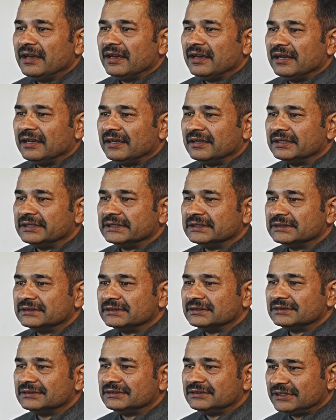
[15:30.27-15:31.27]

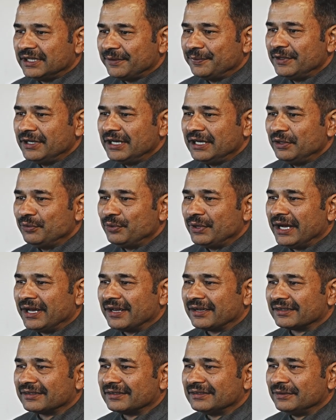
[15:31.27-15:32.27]
Definitely we
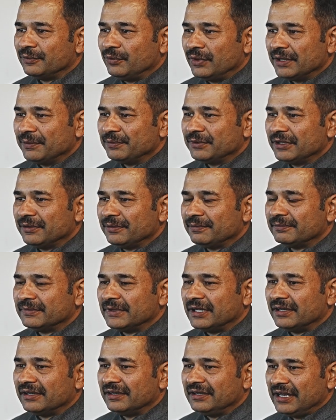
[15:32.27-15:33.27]
are one of the
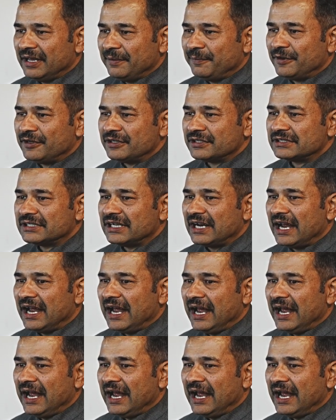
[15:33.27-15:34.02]
neighbors,